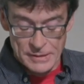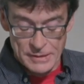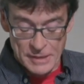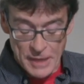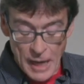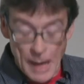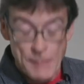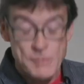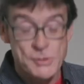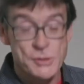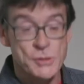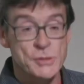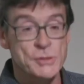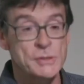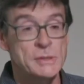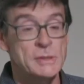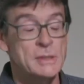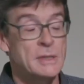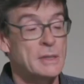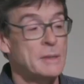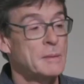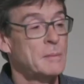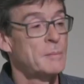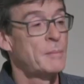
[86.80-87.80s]

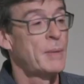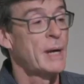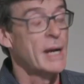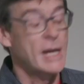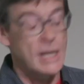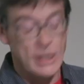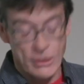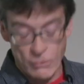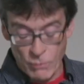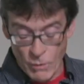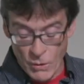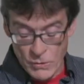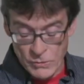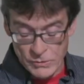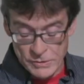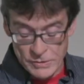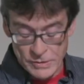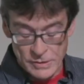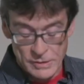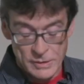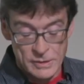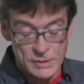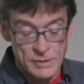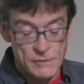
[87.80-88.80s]
captured by a quote
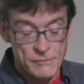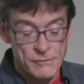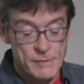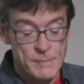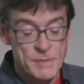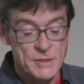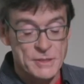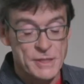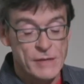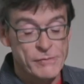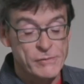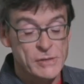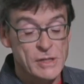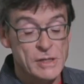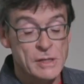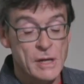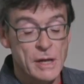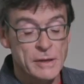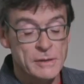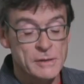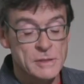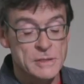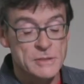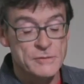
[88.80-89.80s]
from the
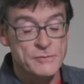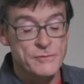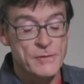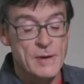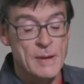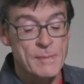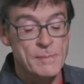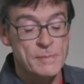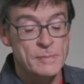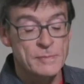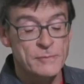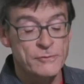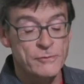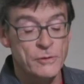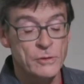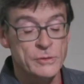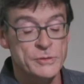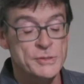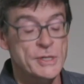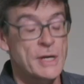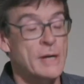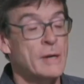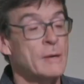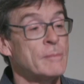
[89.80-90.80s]
1700s from
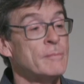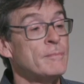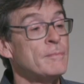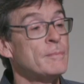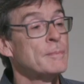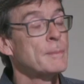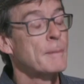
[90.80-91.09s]
Voltaire.